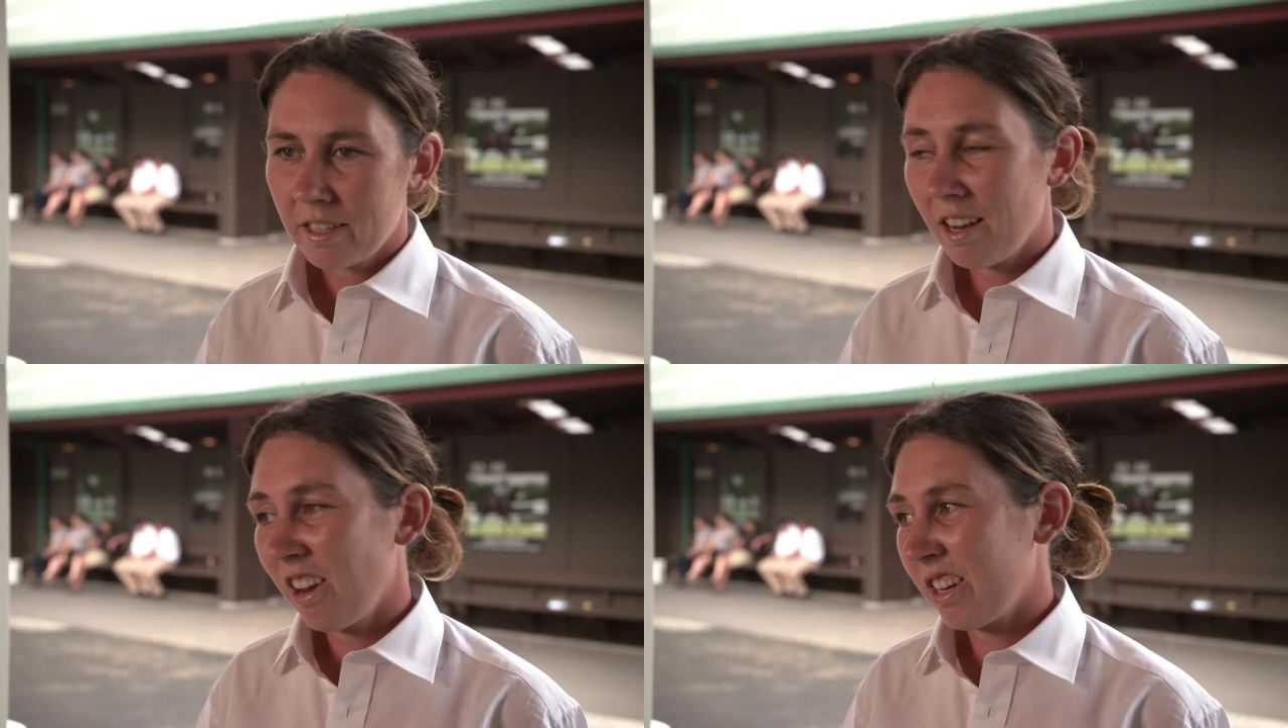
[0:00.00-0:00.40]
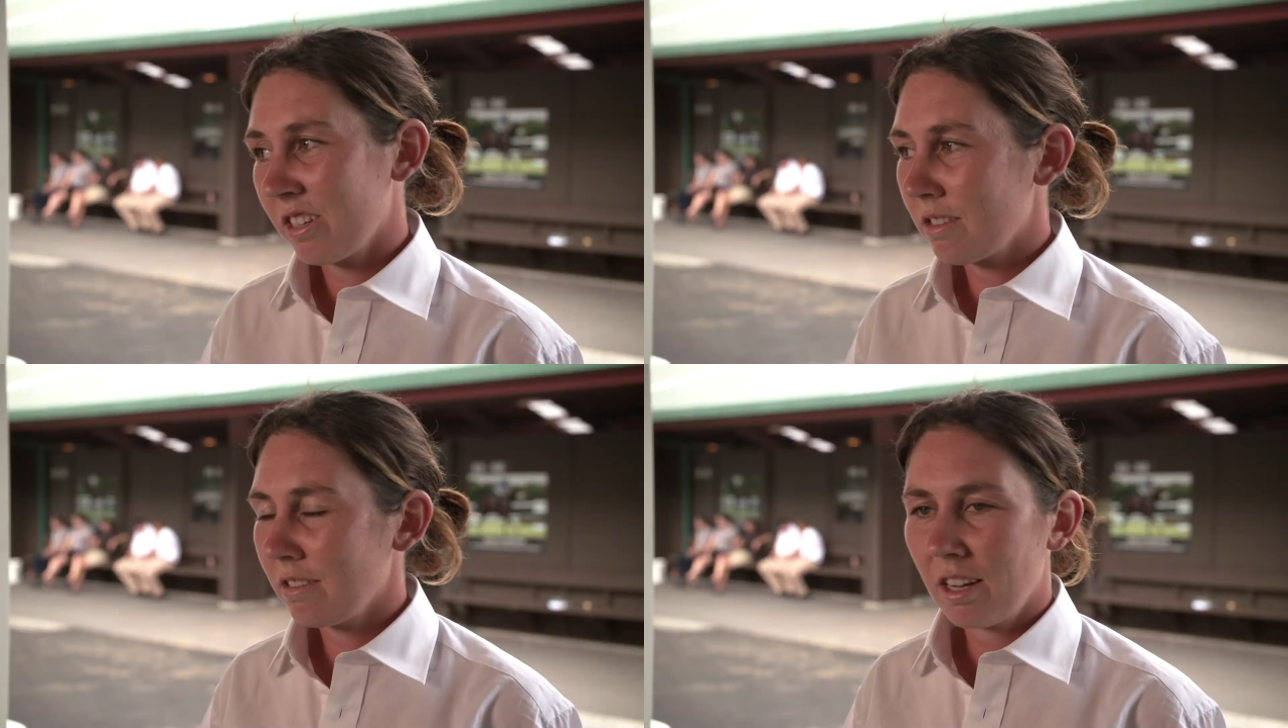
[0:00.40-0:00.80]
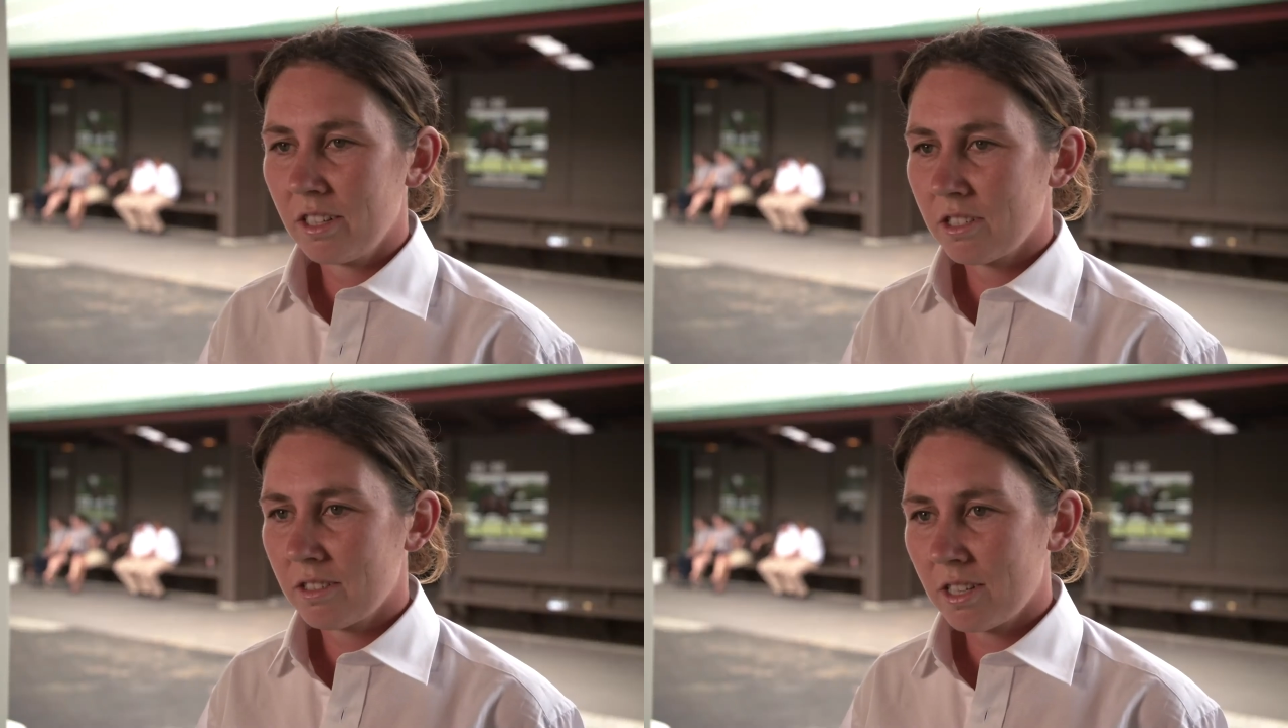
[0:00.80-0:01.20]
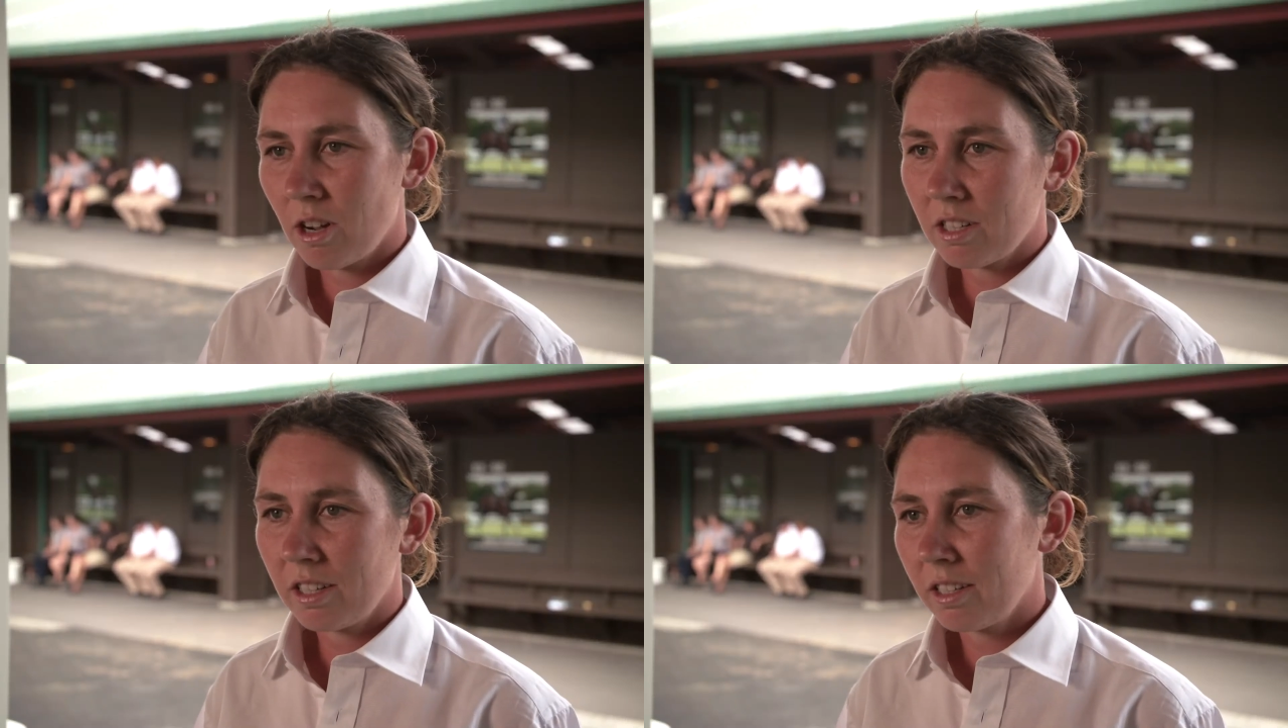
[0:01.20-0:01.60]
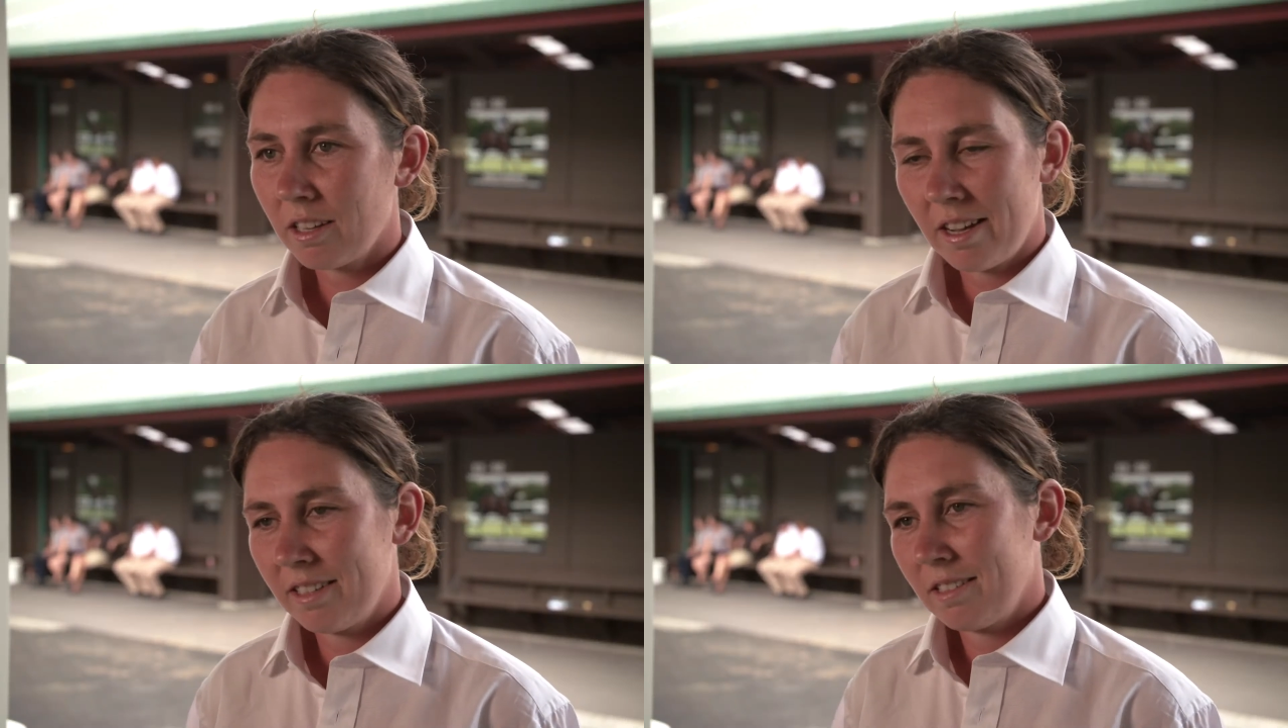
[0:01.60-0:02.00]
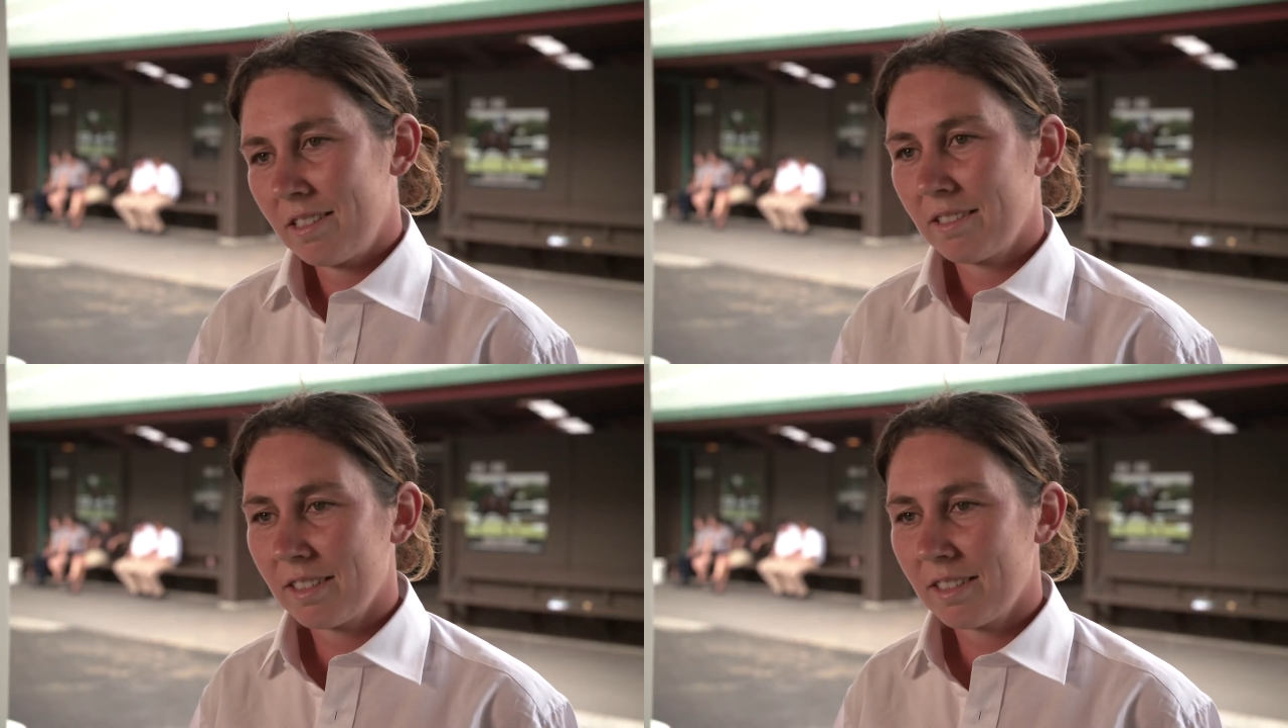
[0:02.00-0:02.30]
They're like a toddler, and